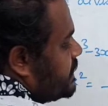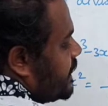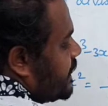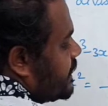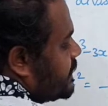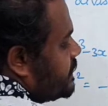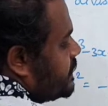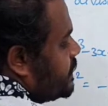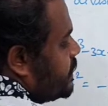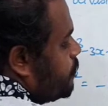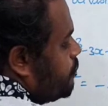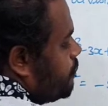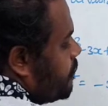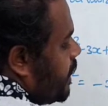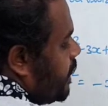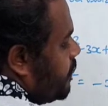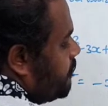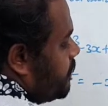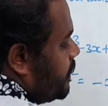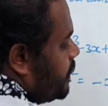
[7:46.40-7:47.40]
x cube
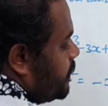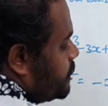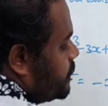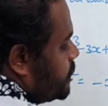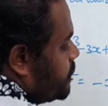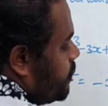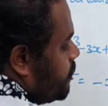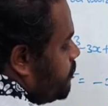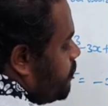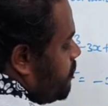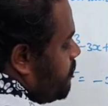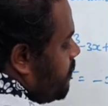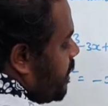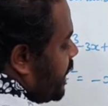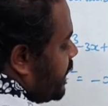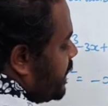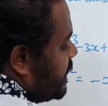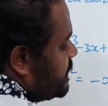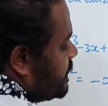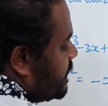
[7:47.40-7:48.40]
can be divisible by
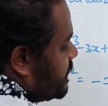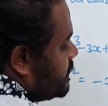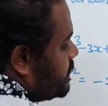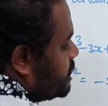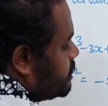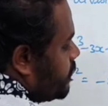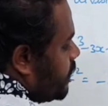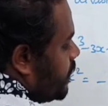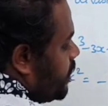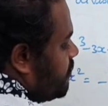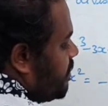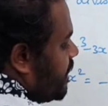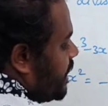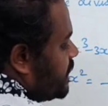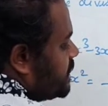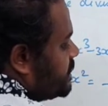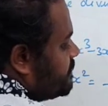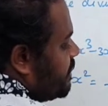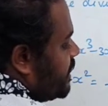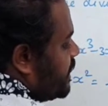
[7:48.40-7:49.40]
minus x square,
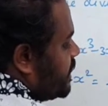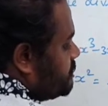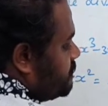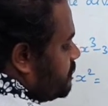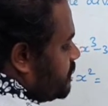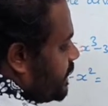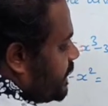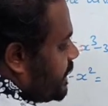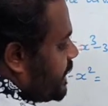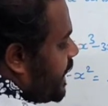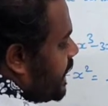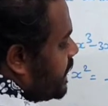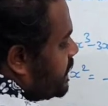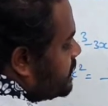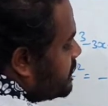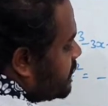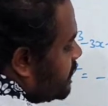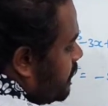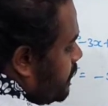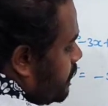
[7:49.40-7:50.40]
minus will get
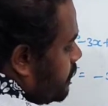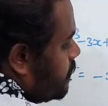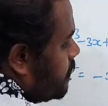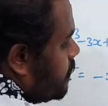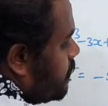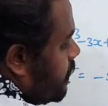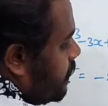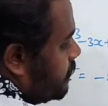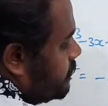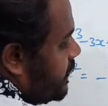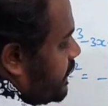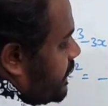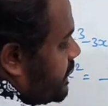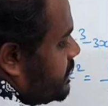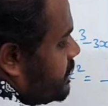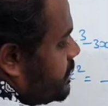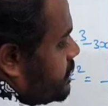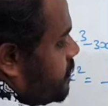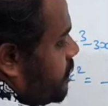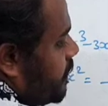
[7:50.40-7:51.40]
cancelled. Then x
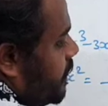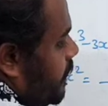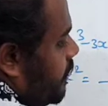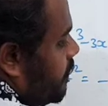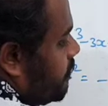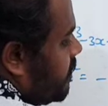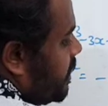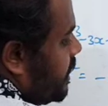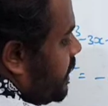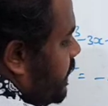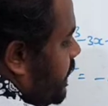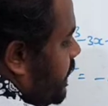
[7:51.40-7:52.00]
square remaining